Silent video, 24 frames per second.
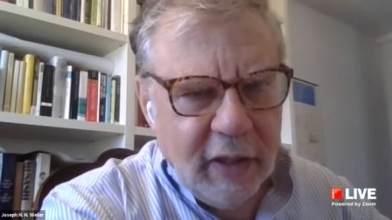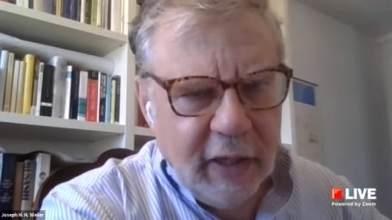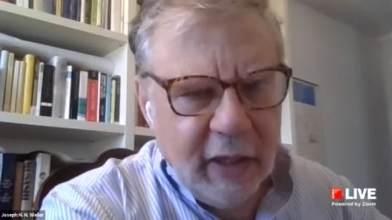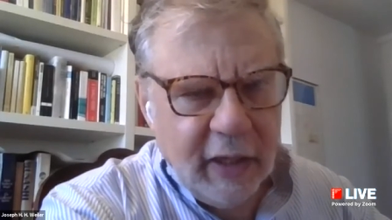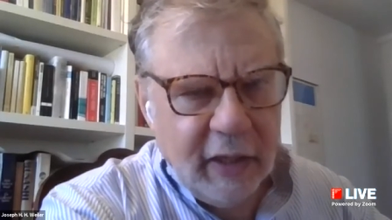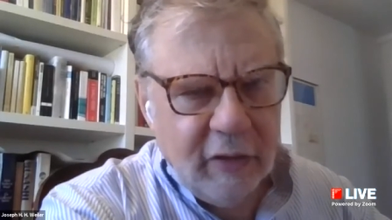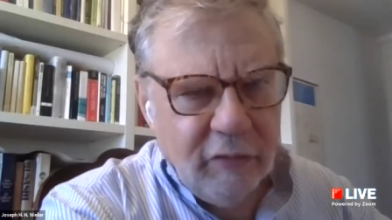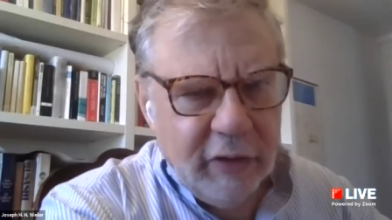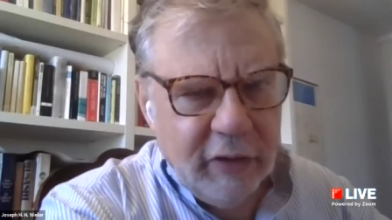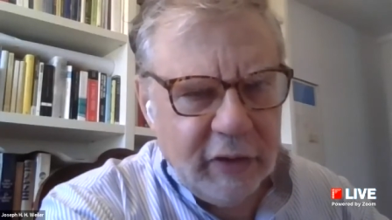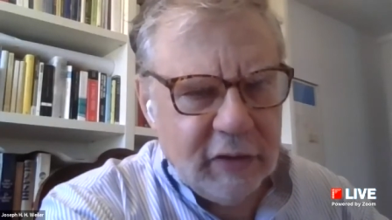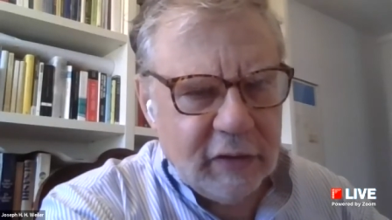
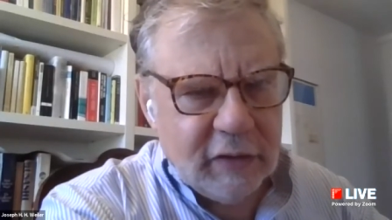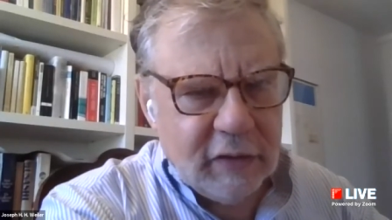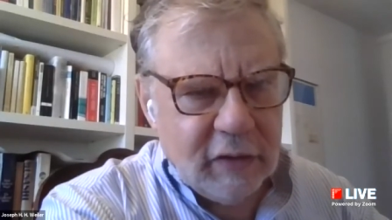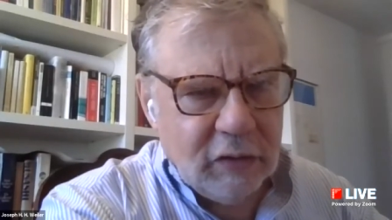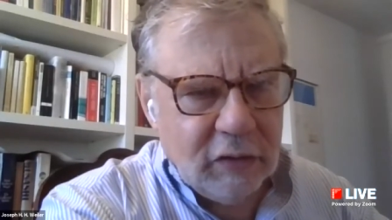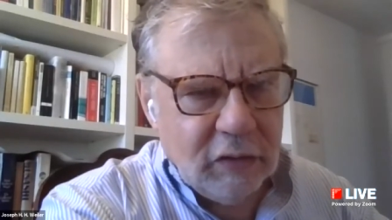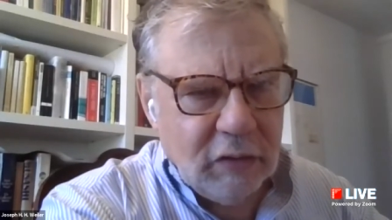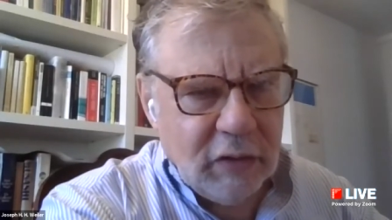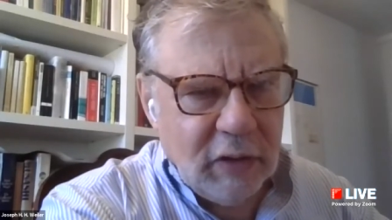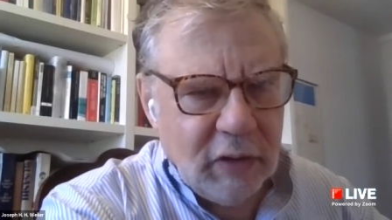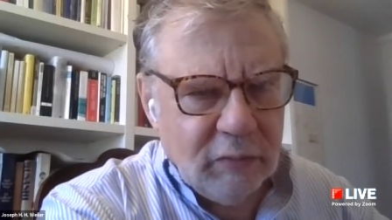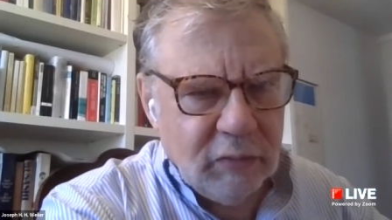and
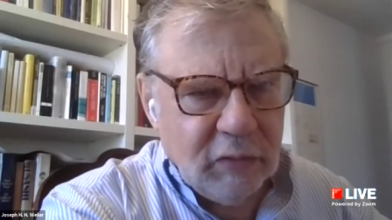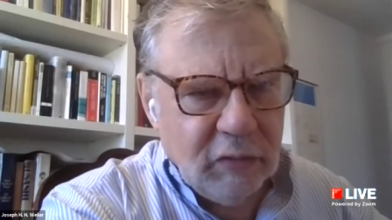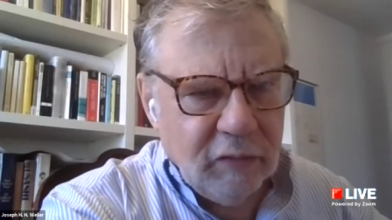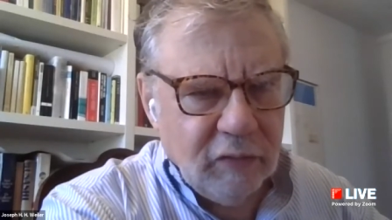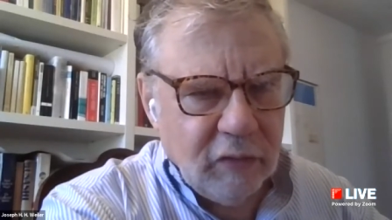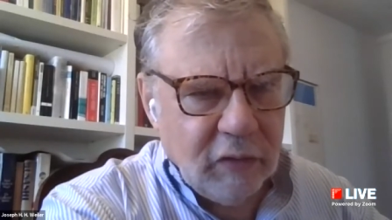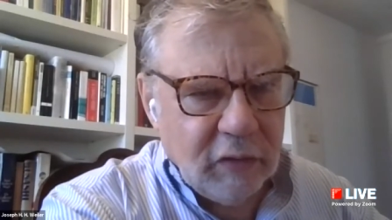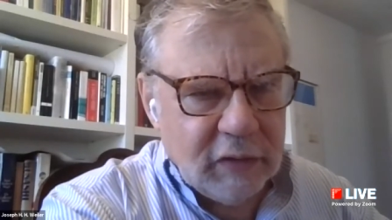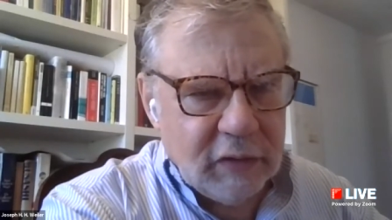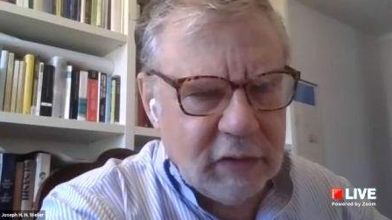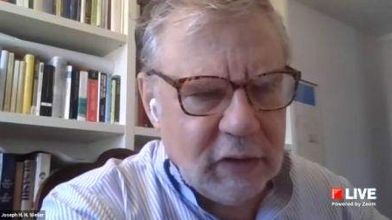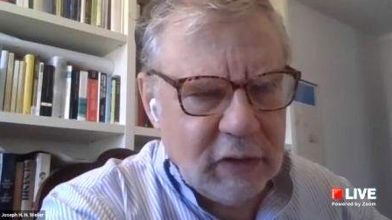registered to come to
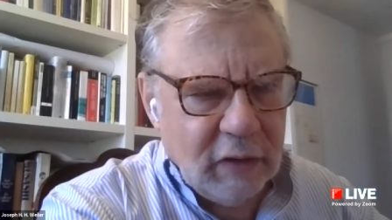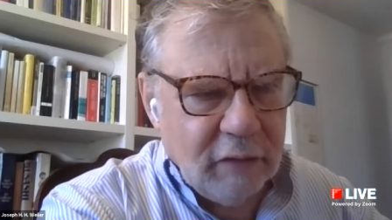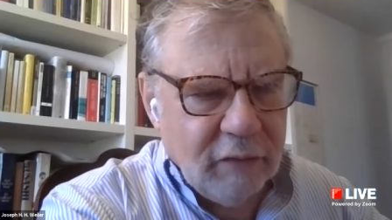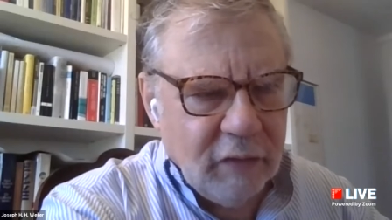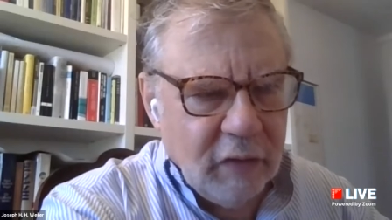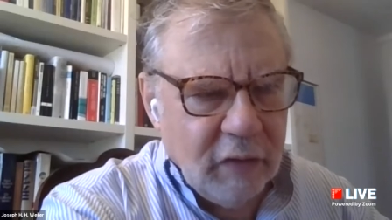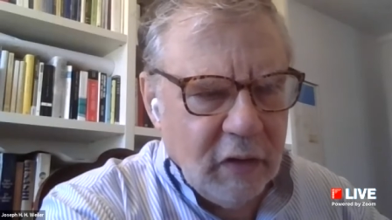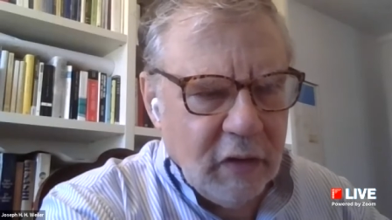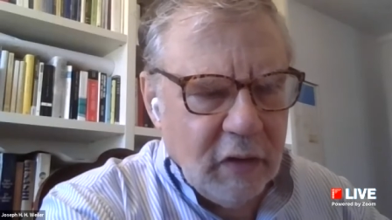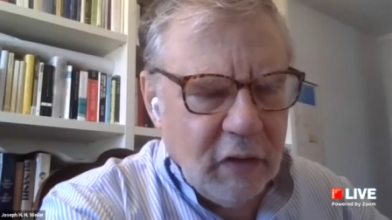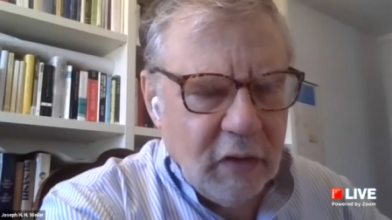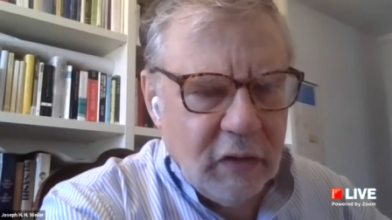Wrocław.
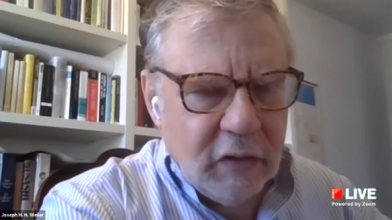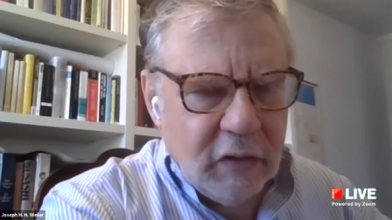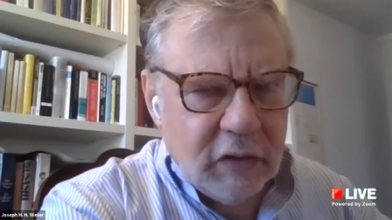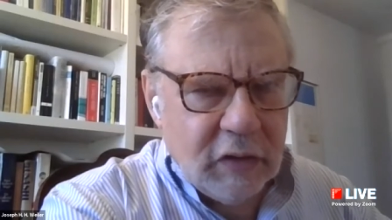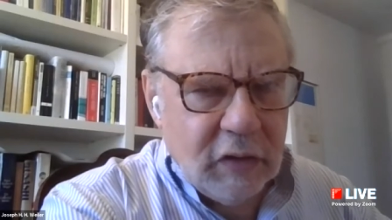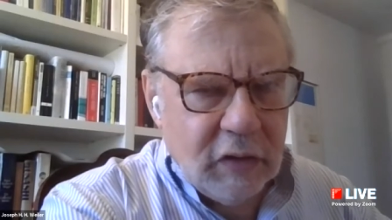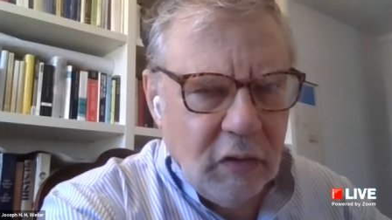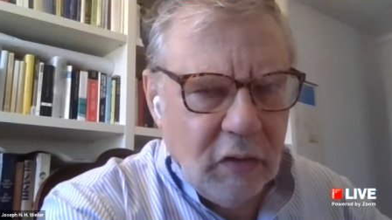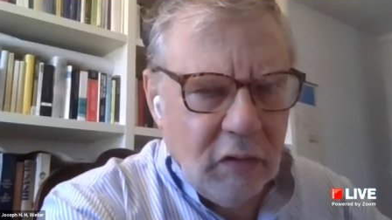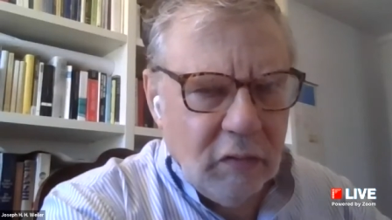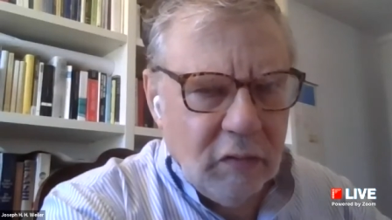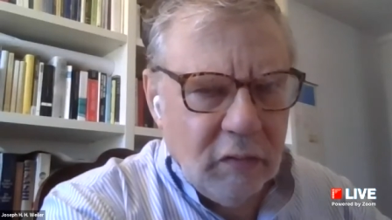
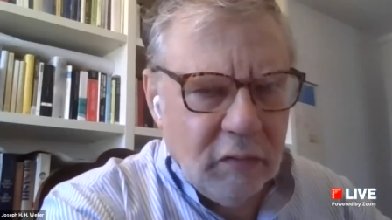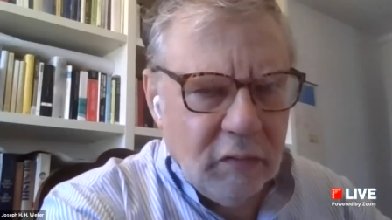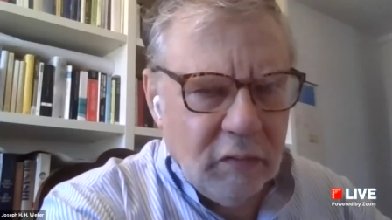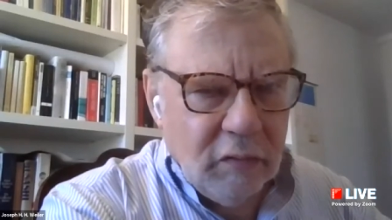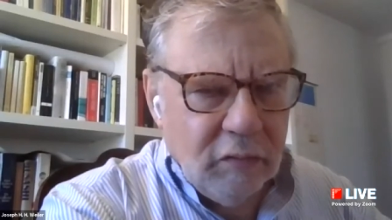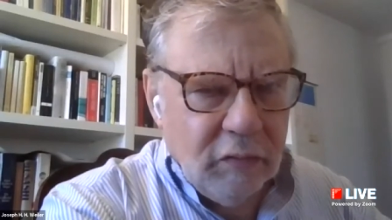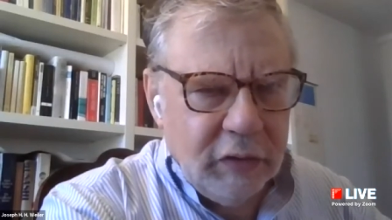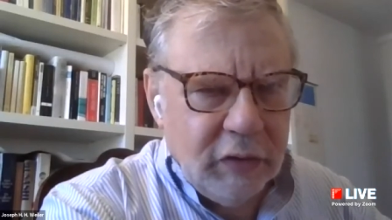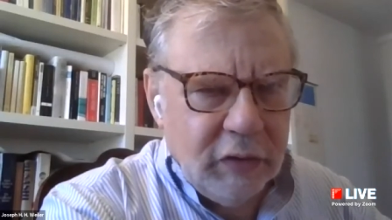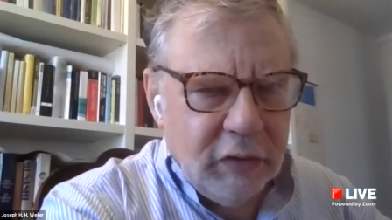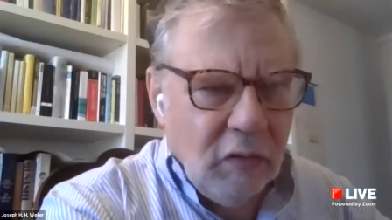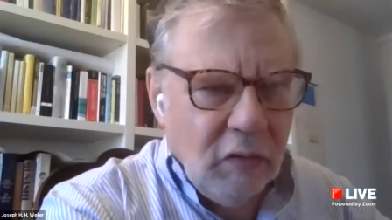So
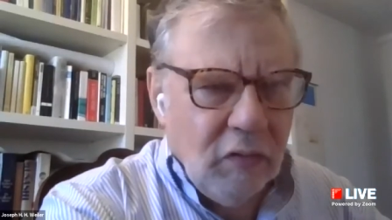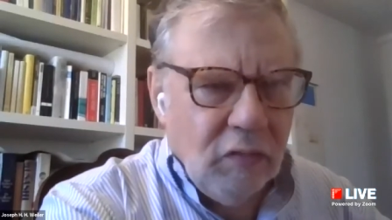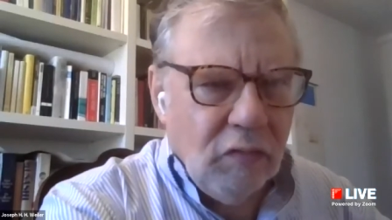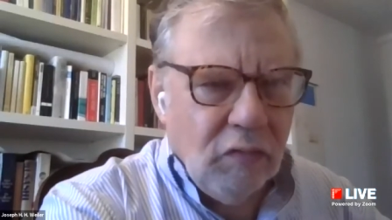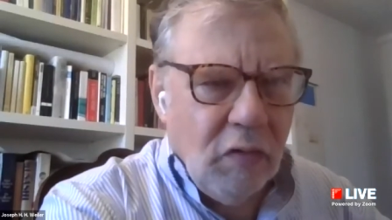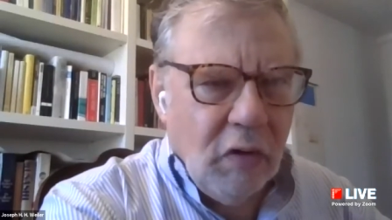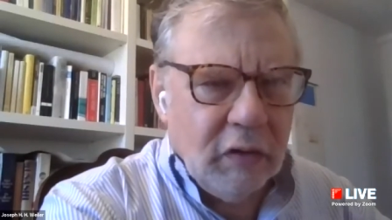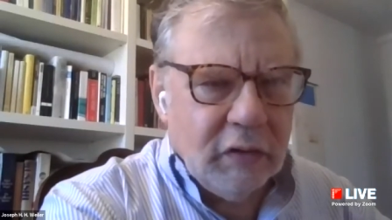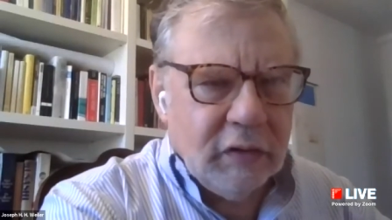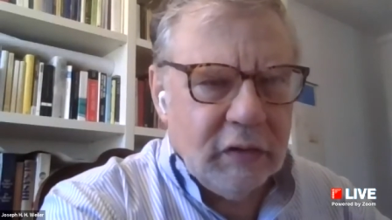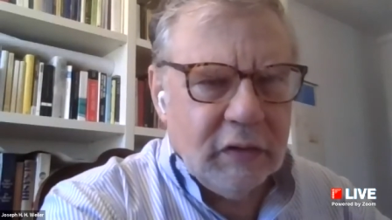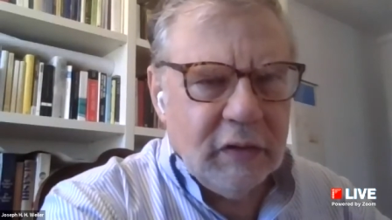we don't
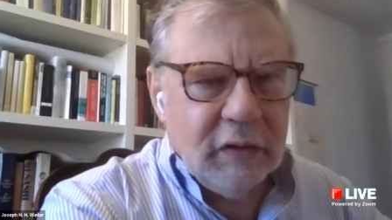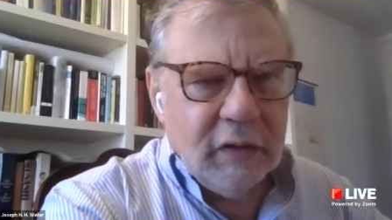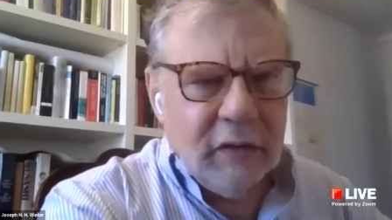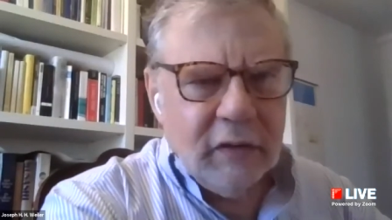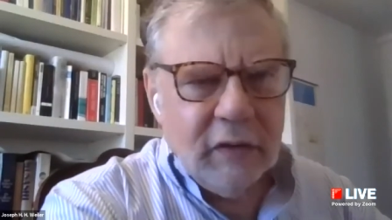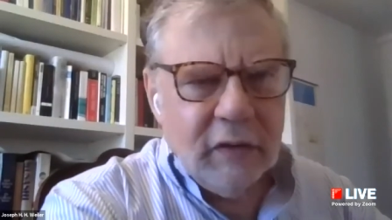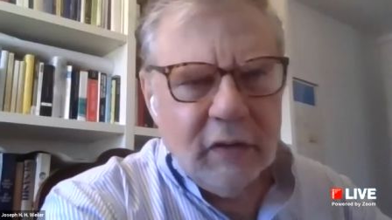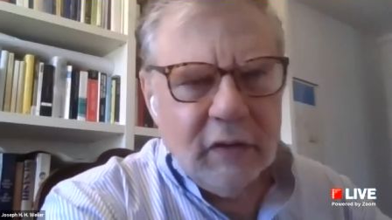want